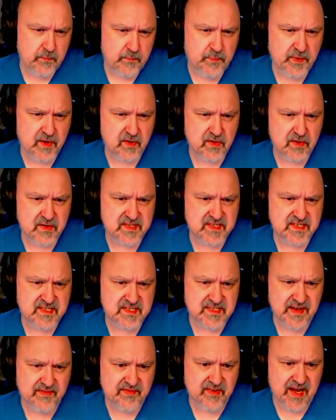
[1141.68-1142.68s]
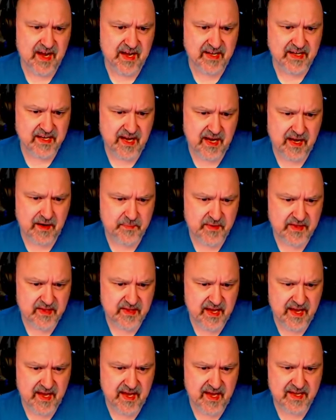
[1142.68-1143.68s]
because 7, 8 can't be
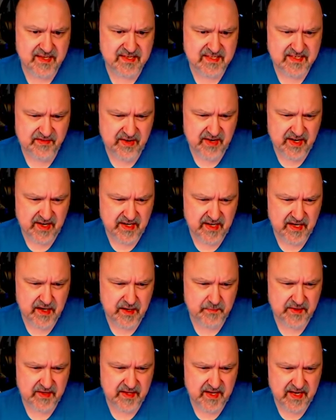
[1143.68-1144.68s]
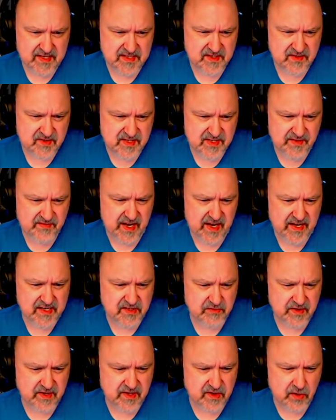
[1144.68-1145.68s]
there and 7, 8 can't be there. So 7, 8
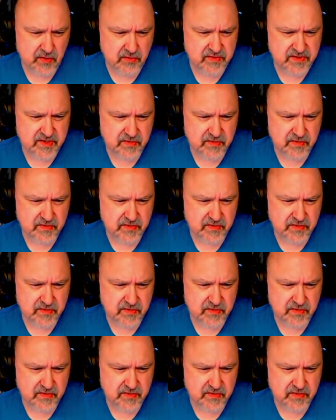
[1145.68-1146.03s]
are in those